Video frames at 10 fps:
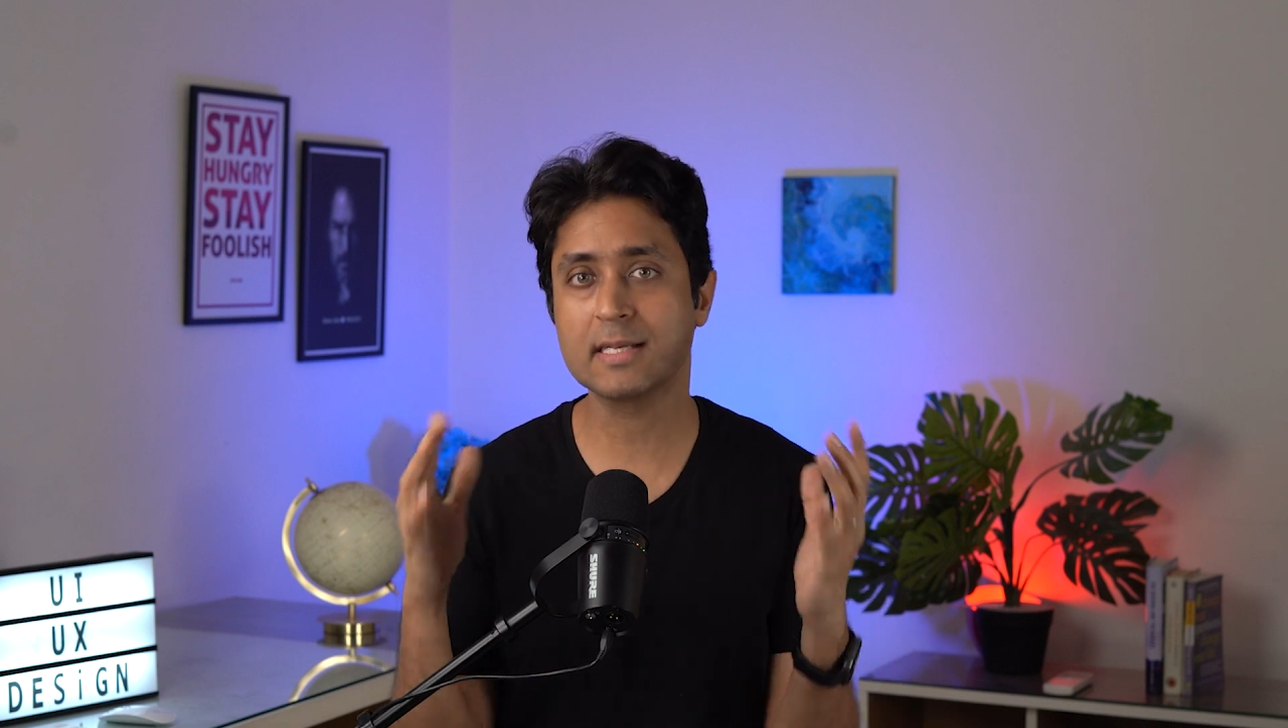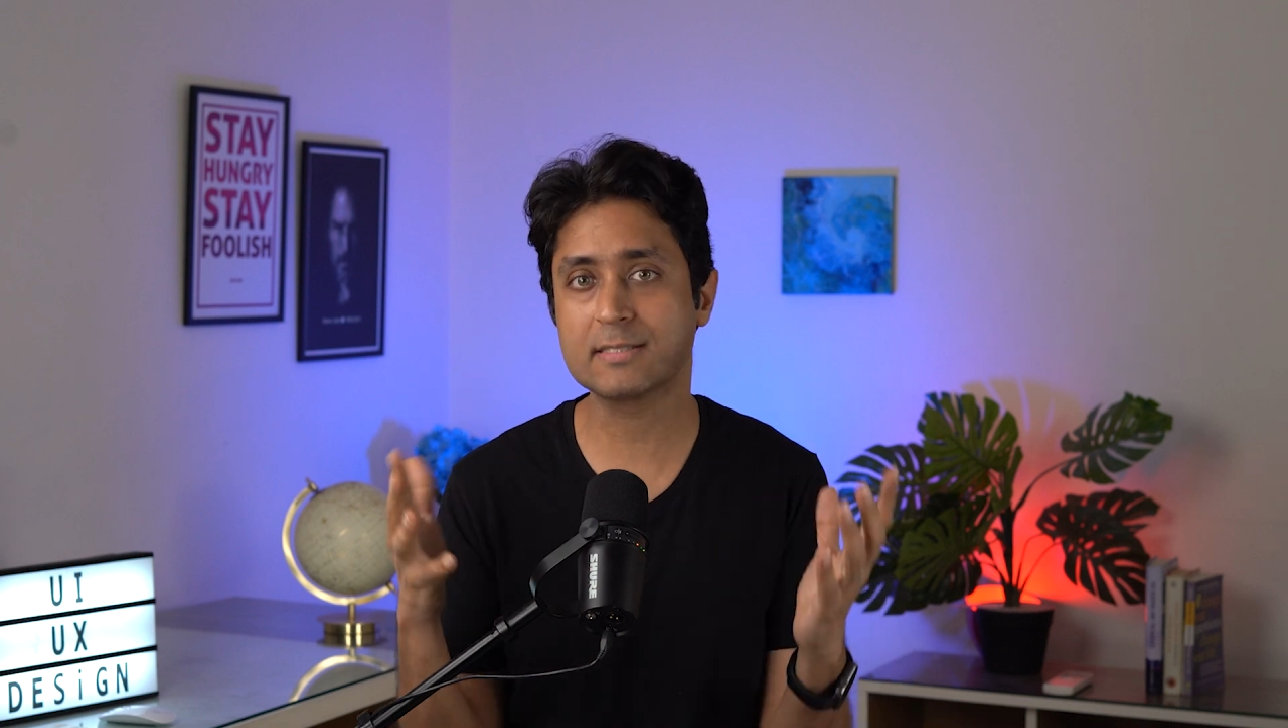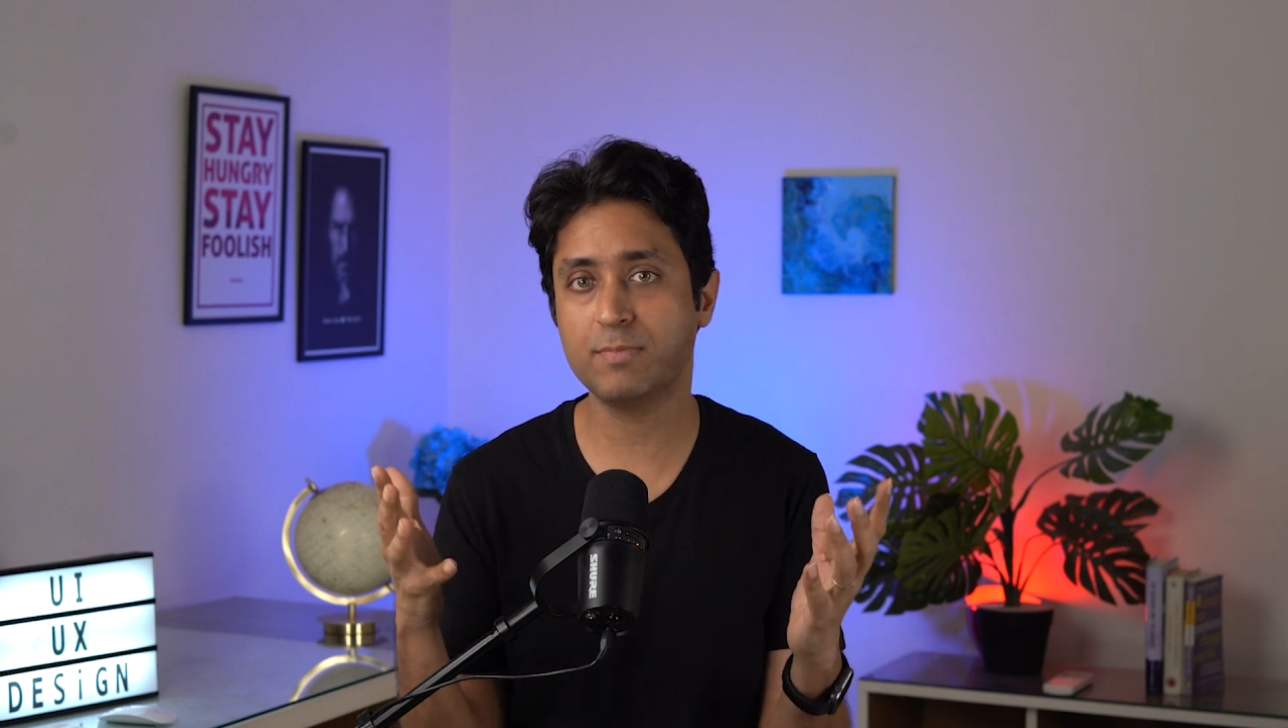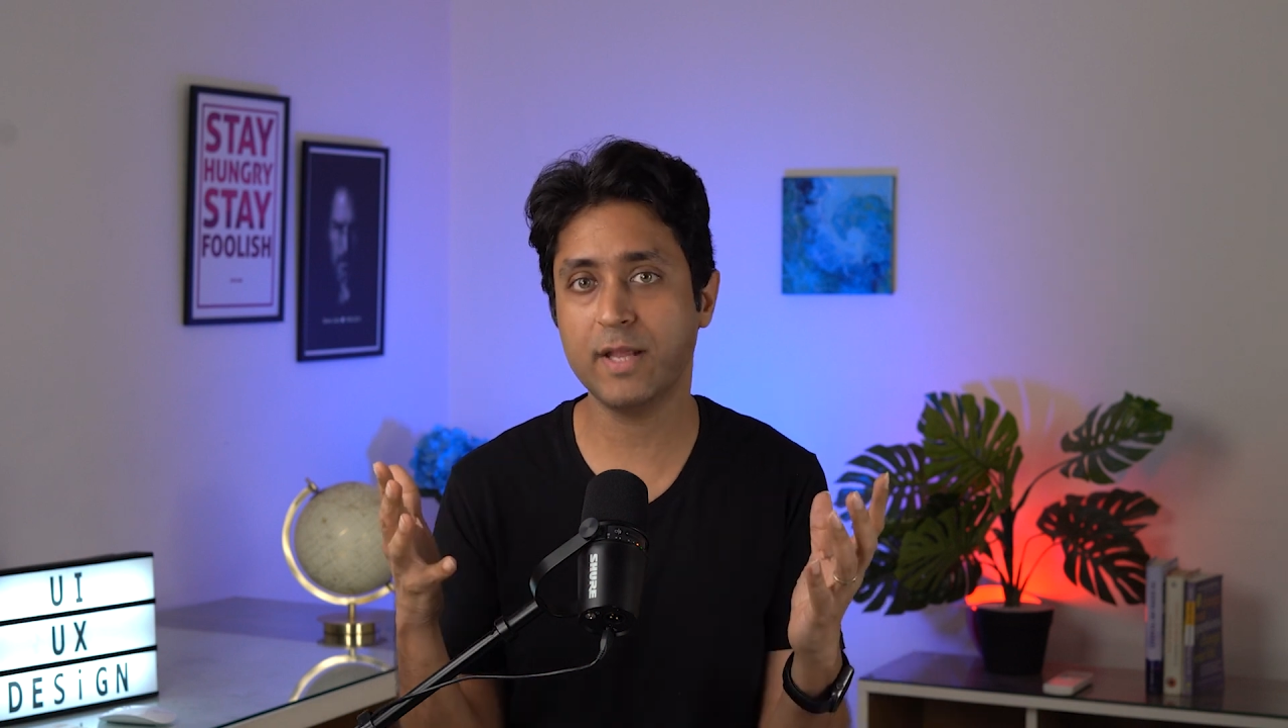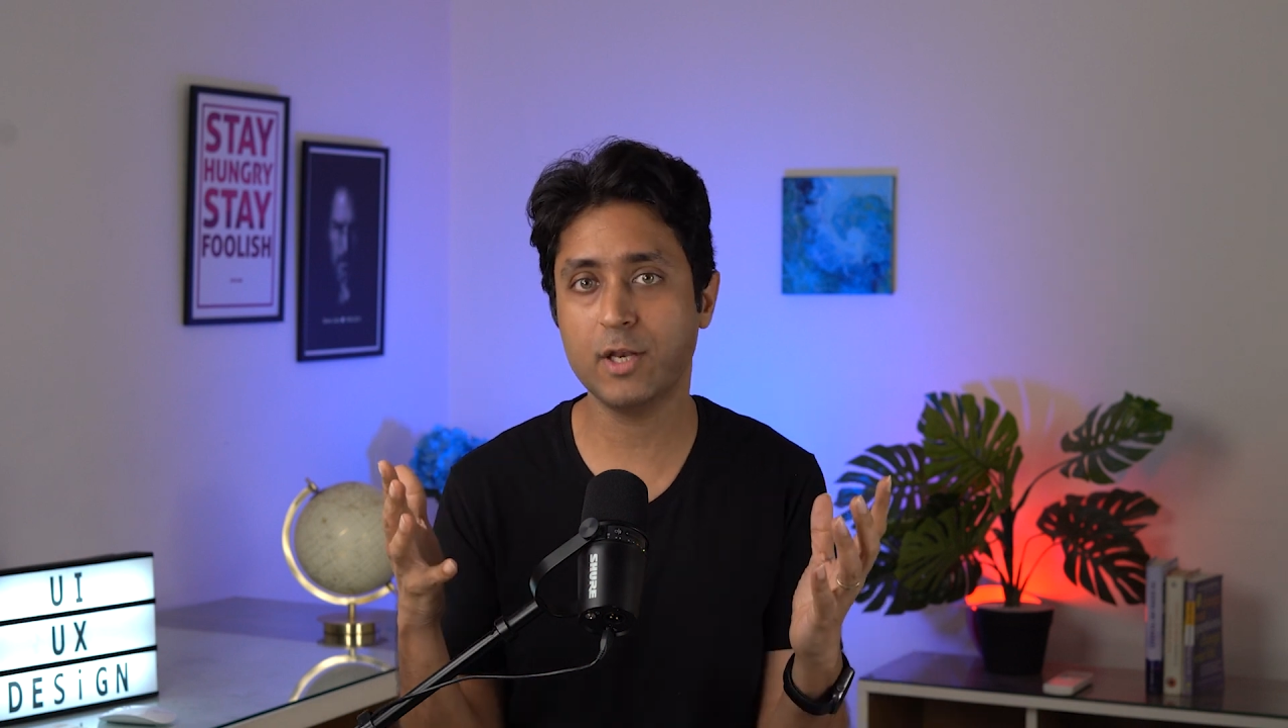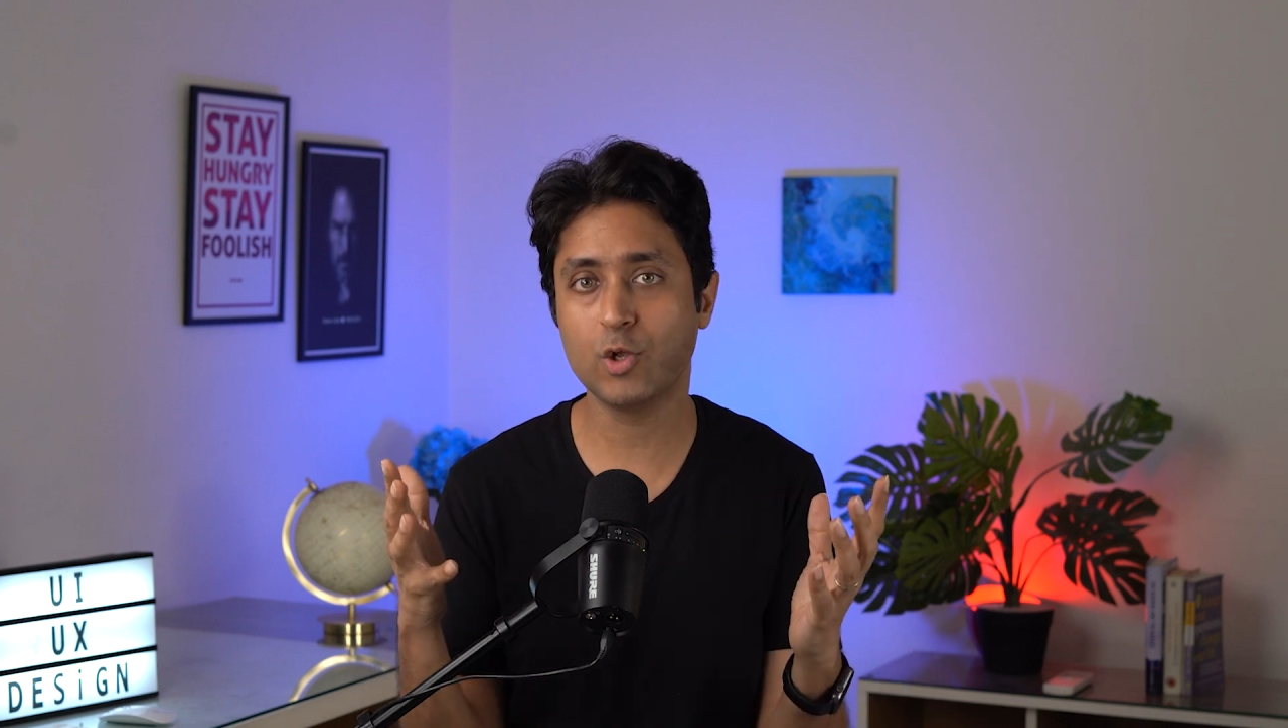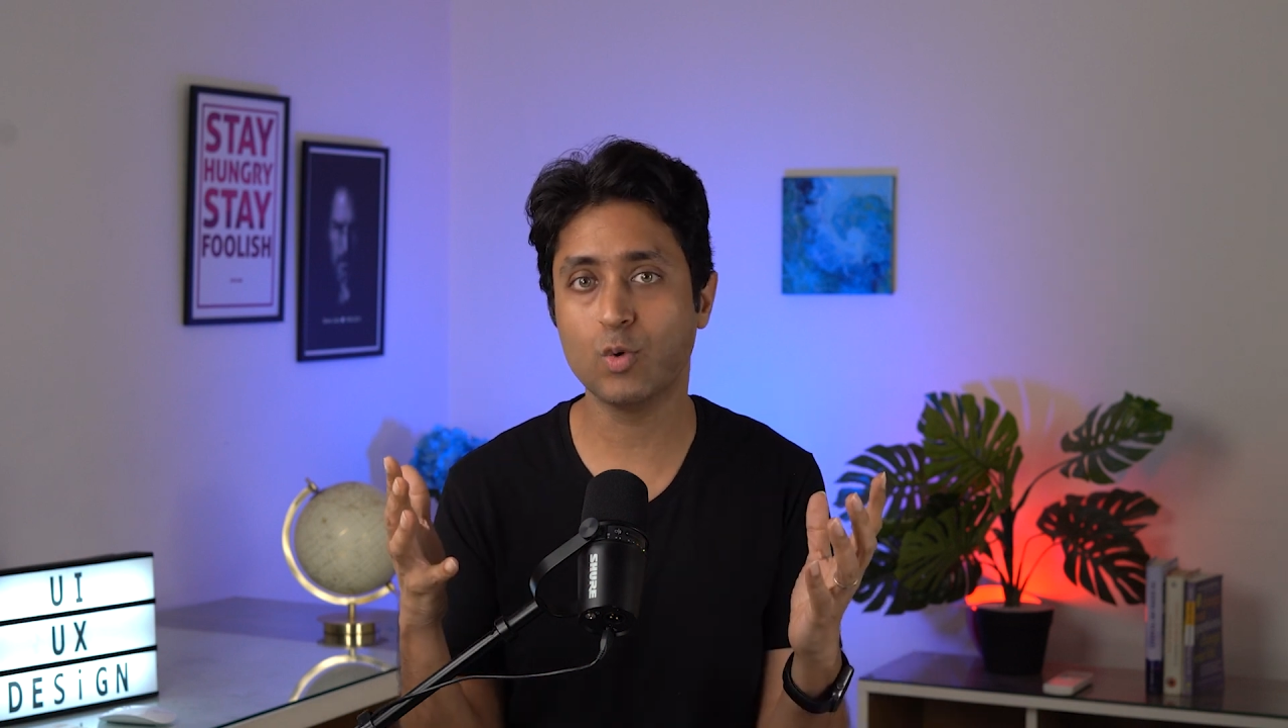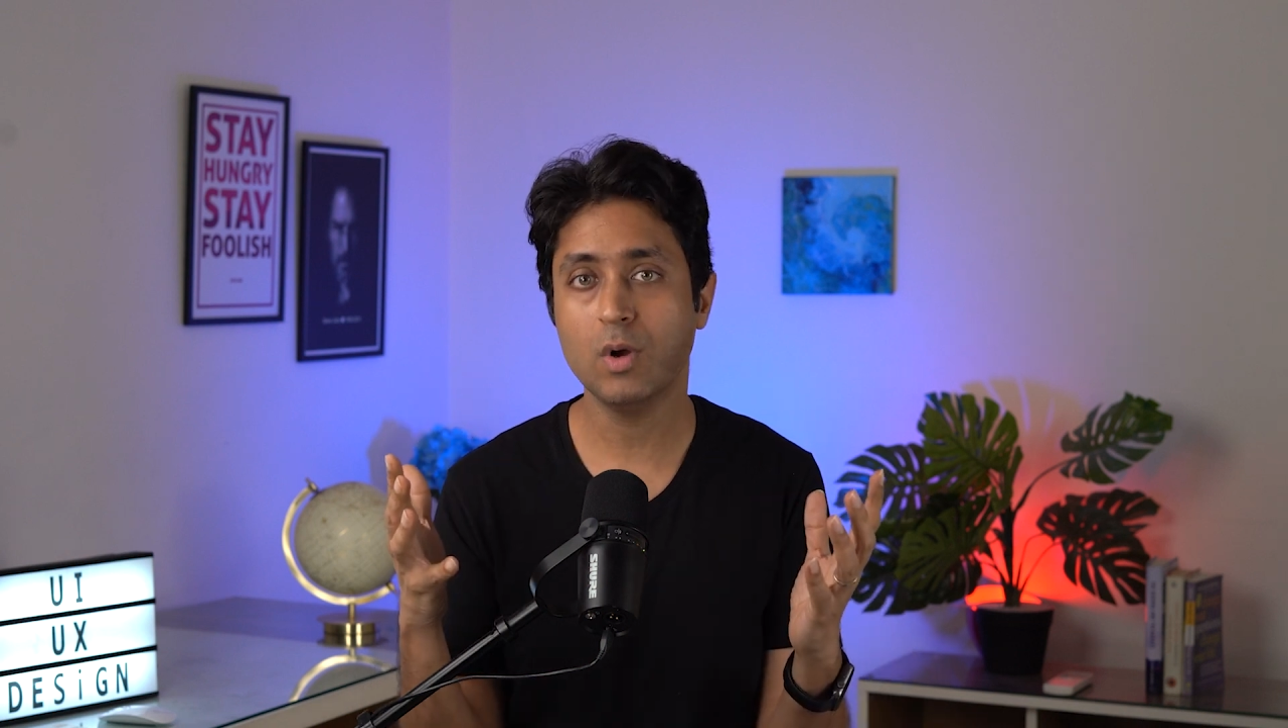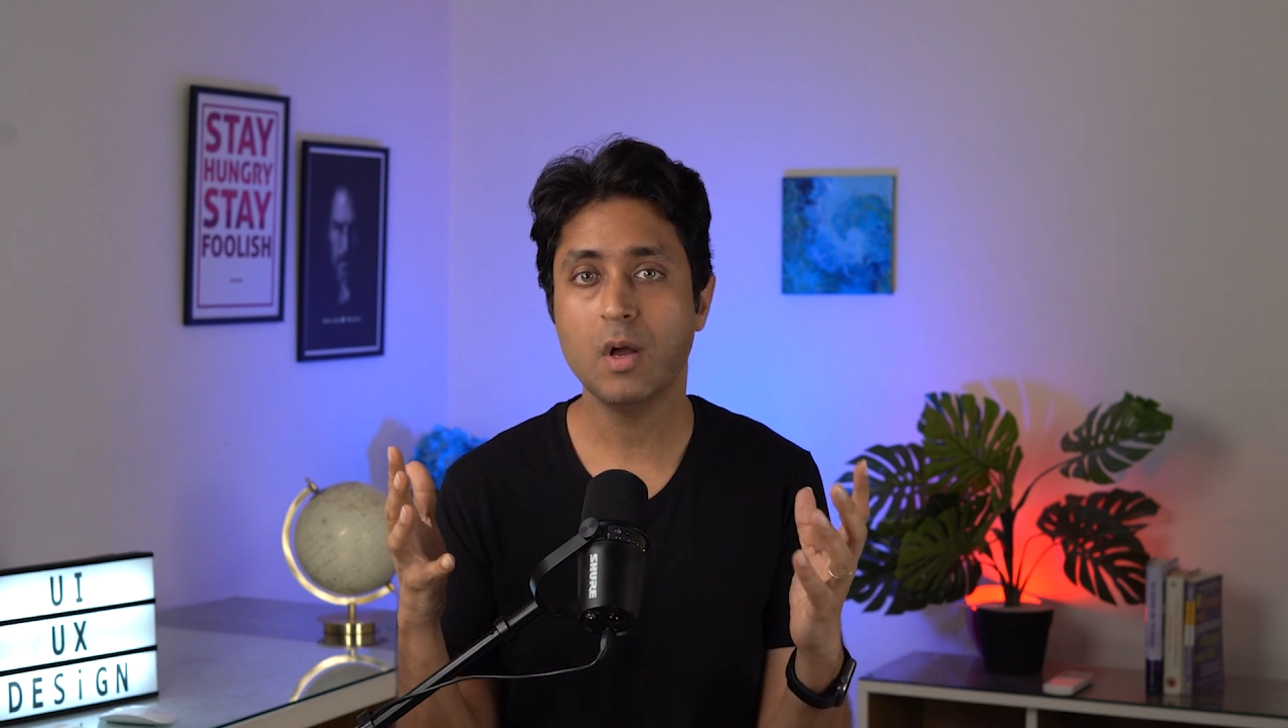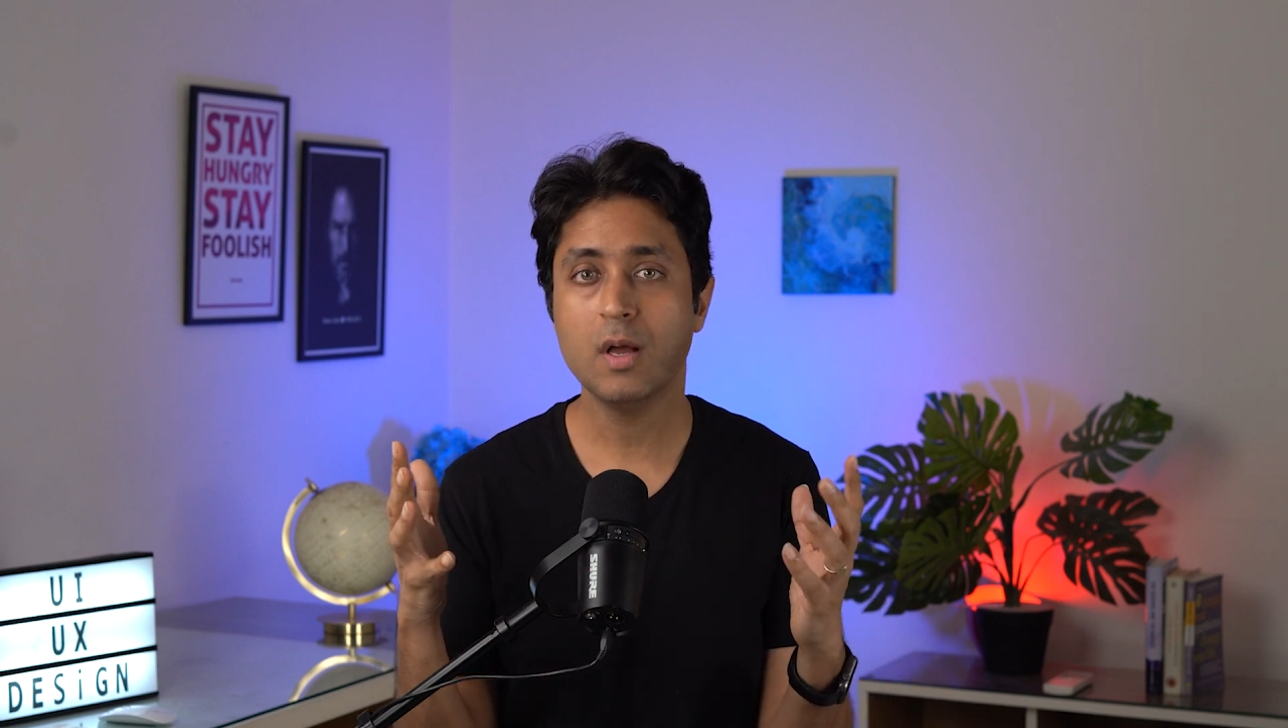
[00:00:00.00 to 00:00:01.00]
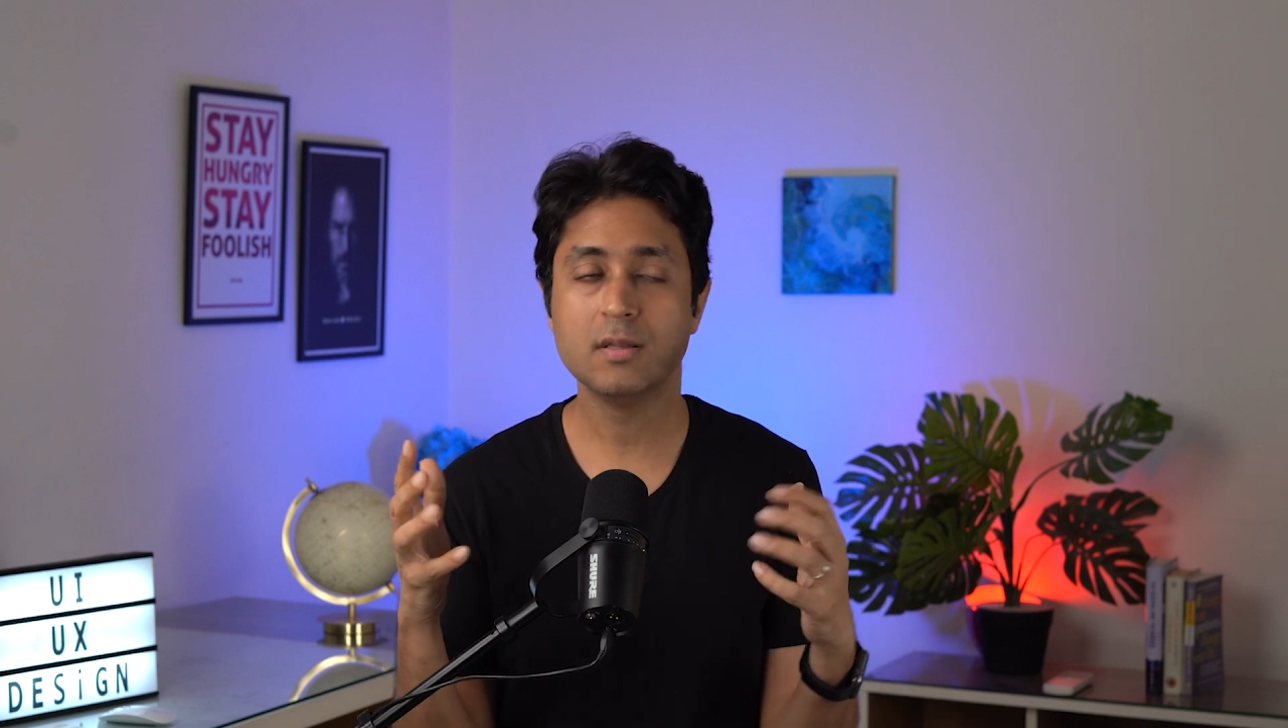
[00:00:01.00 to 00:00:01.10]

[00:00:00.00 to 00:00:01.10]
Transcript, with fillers: explain you